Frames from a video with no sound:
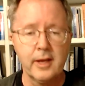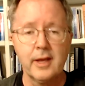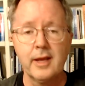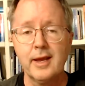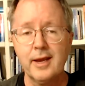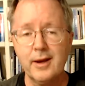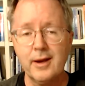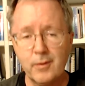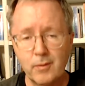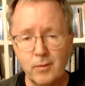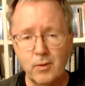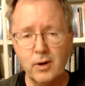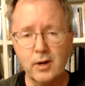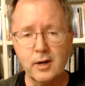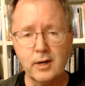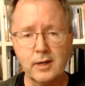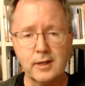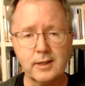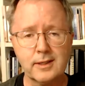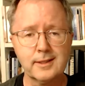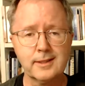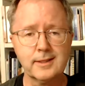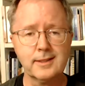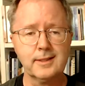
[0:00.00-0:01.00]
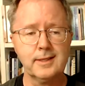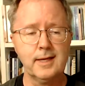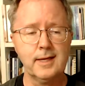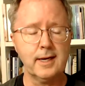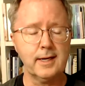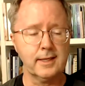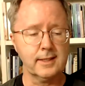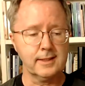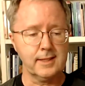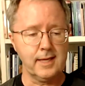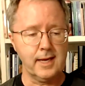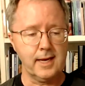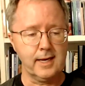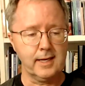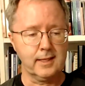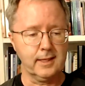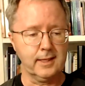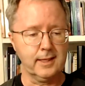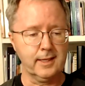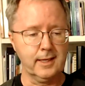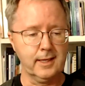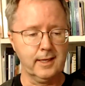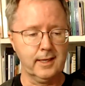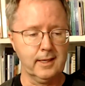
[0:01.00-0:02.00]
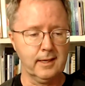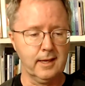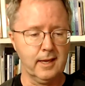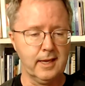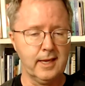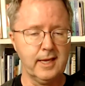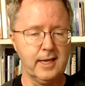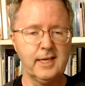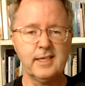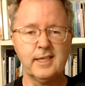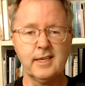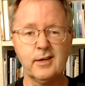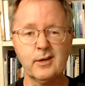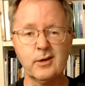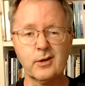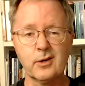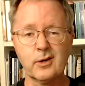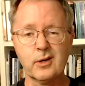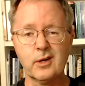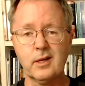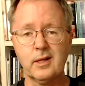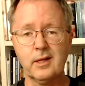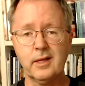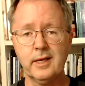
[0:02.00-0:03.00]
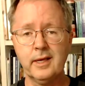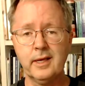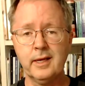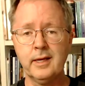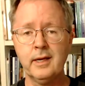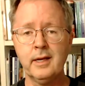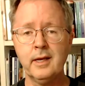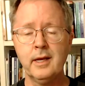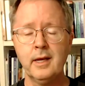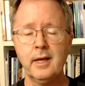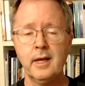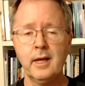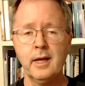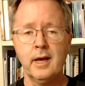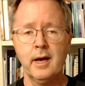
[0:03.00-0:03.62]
It works. It's not exactly easy or clean,